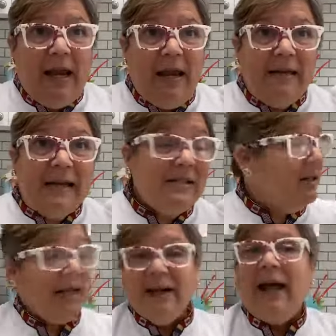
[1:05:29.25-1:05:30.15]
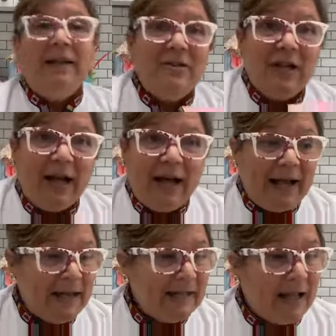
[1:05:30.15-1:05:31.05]
And that's all I got, you
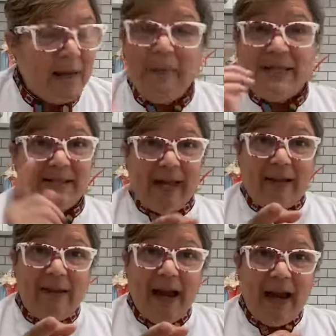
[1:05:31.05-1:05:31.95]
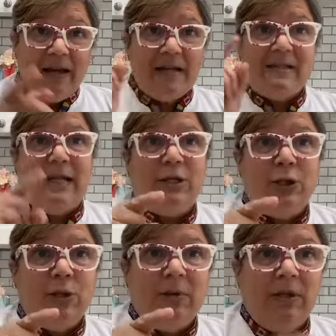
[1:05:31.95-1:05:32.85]
guys. Happy Sunday and stay
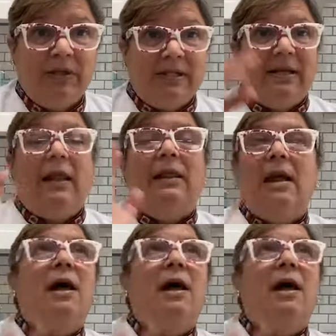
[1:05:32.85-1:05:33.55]
tuned because there's a